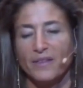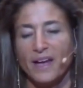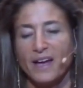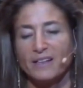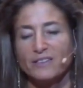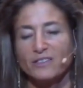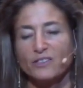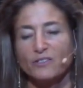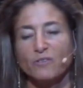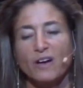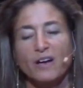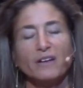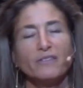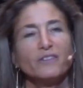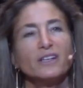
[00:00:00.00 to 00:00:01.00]
That
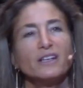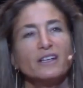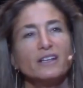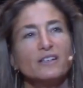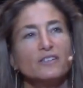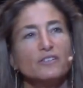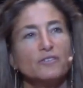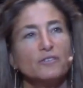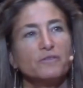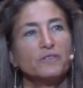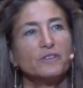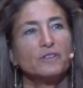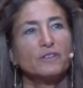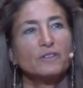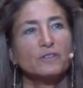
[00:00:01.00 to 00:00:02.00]
striving
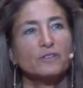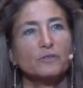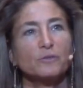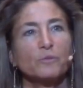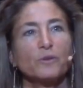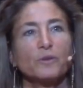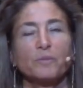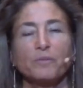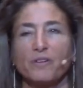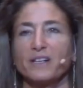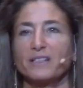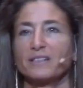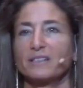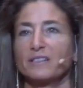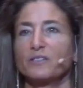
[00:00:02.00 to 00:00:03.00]
interferes with
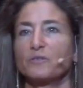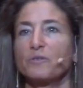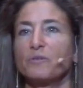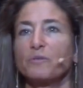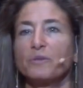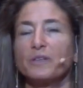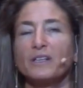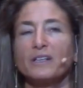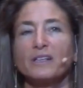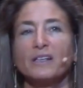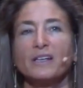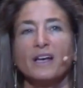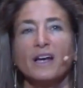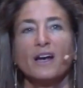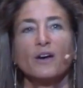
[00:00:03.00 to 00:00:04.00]
presence, with
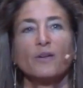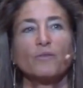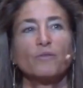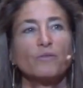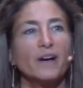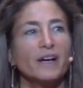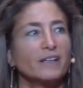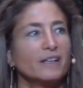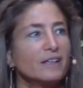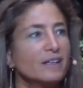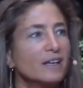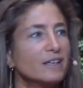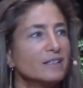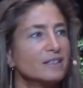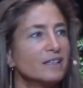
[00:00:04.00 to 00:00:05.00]
really
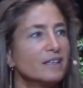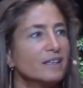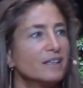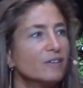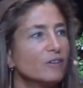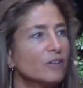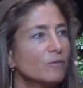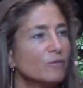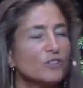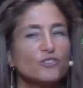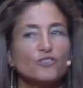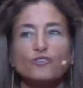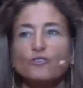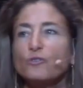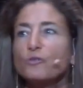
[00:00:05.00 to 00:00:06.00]
recognizing and hearing
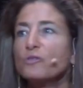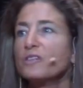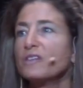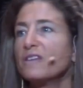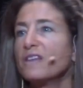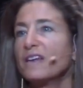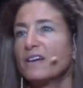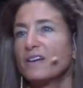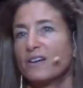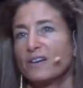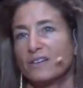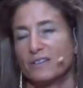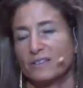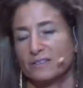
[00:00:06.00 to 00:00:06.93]
what's truly there.